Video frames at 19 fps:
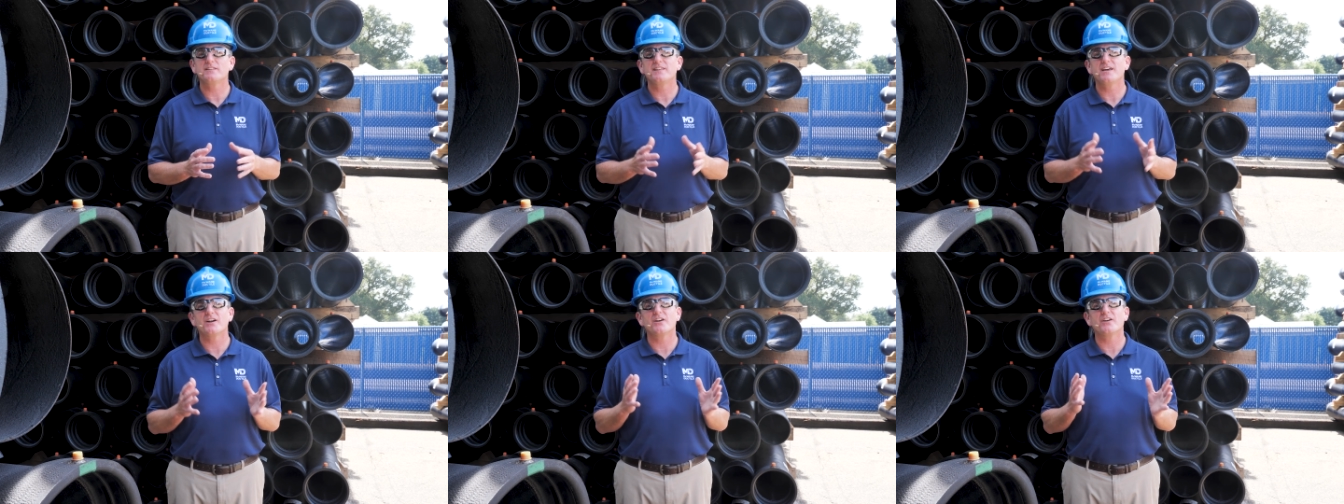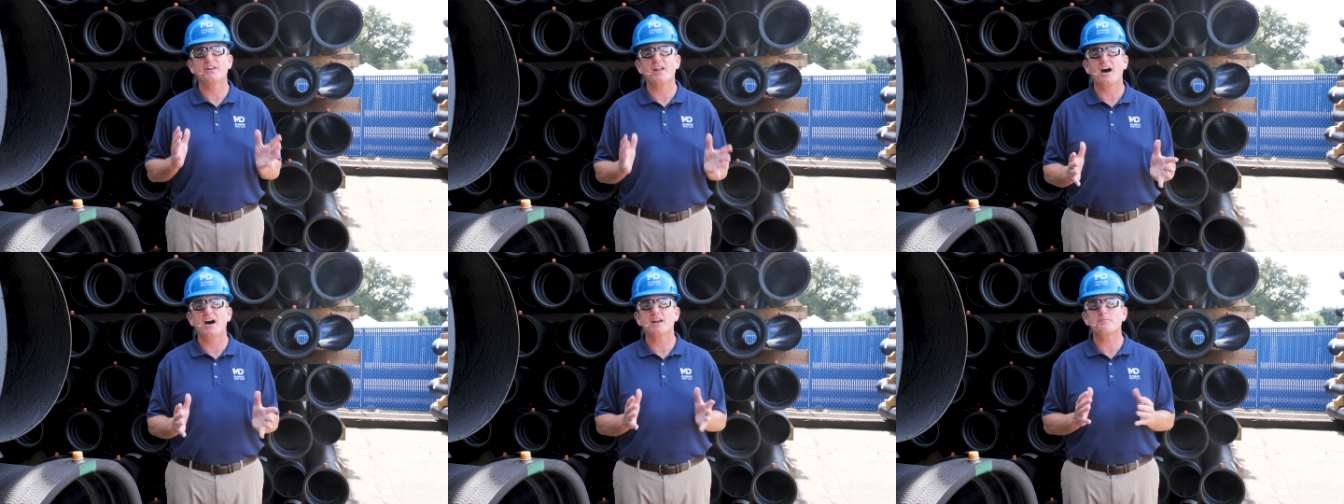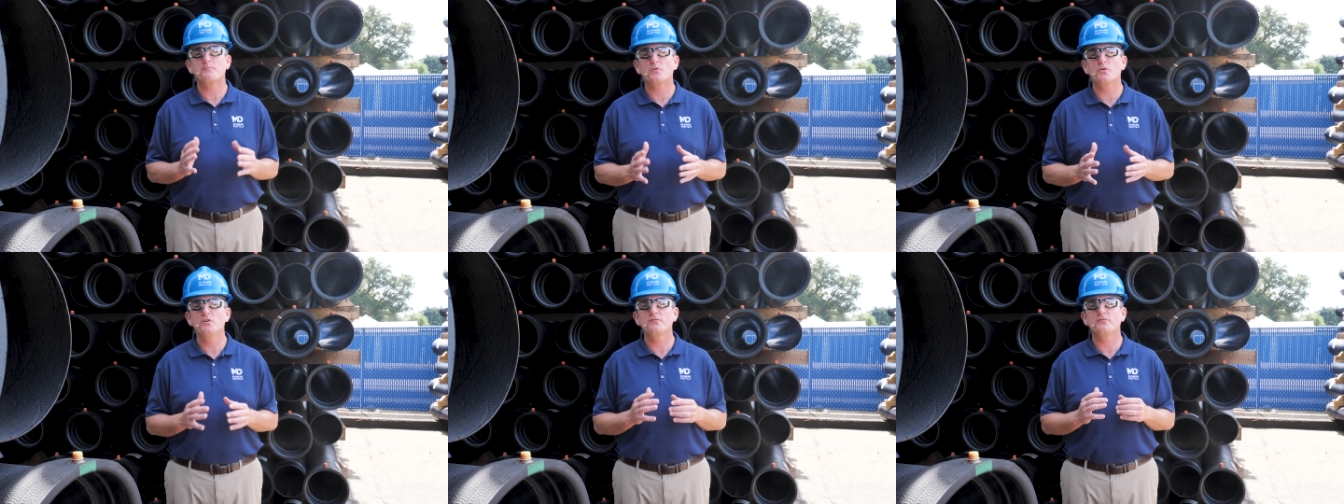that are not
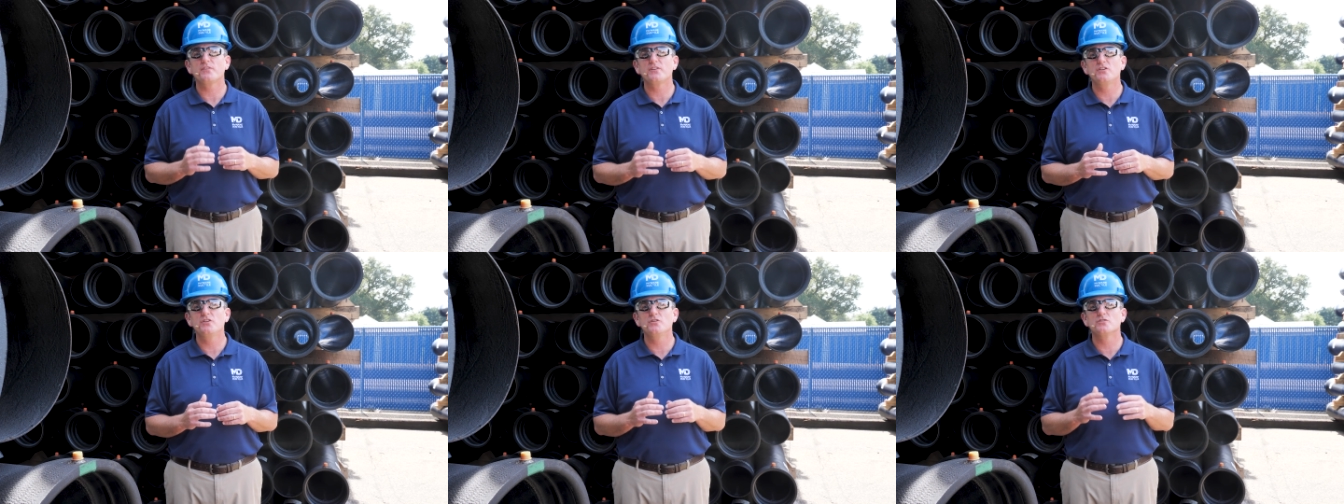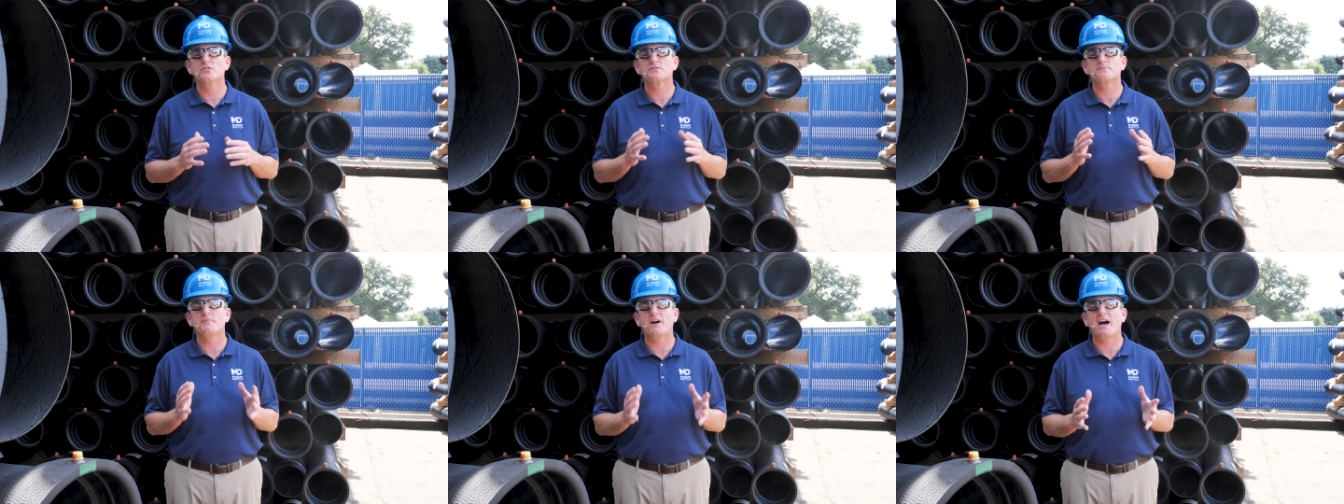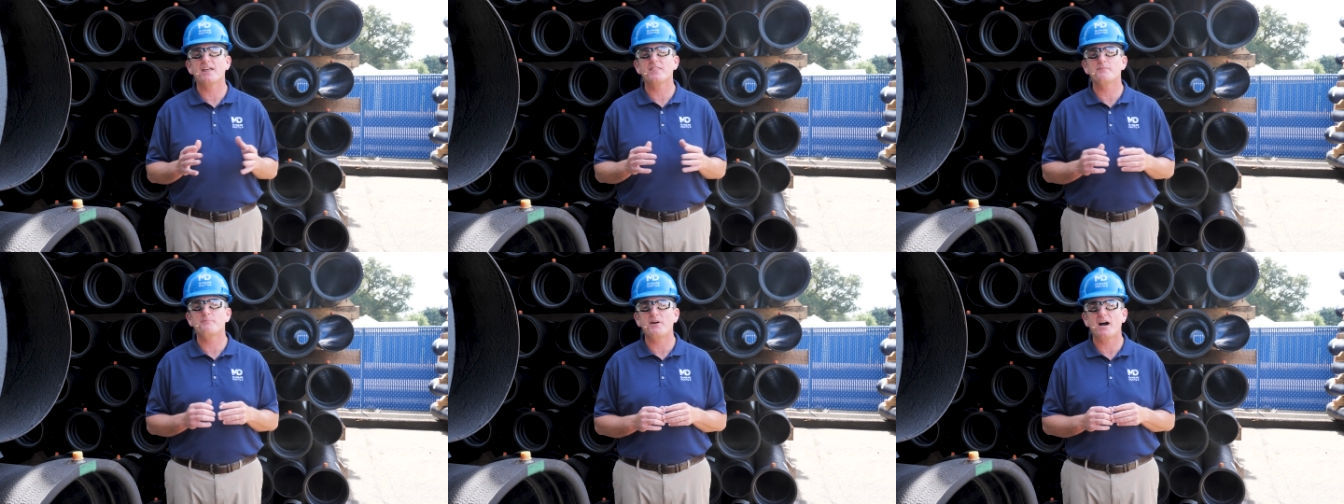approved for use
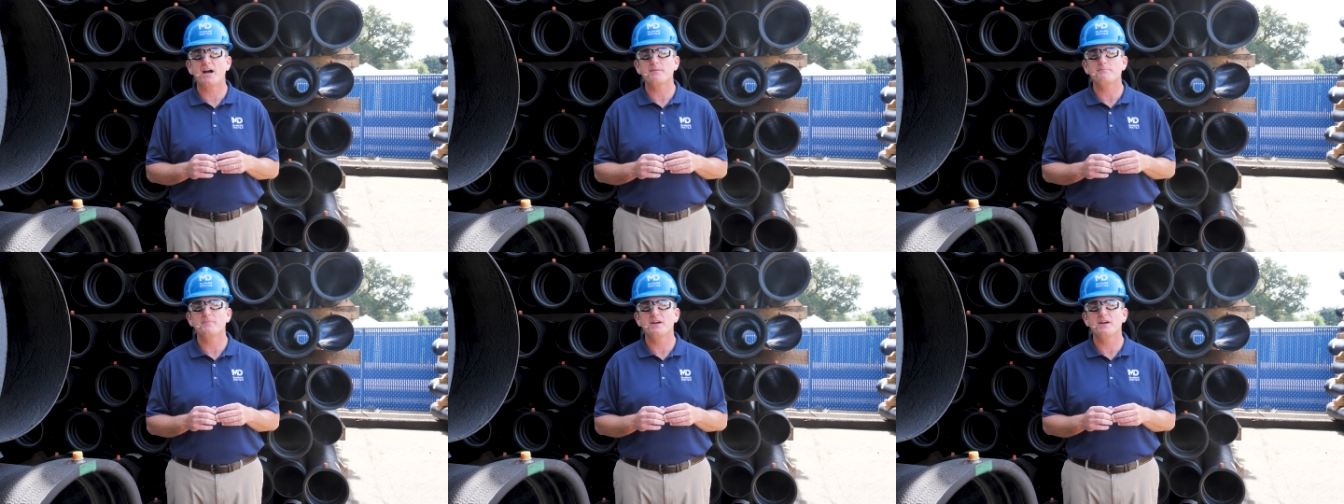by the pipe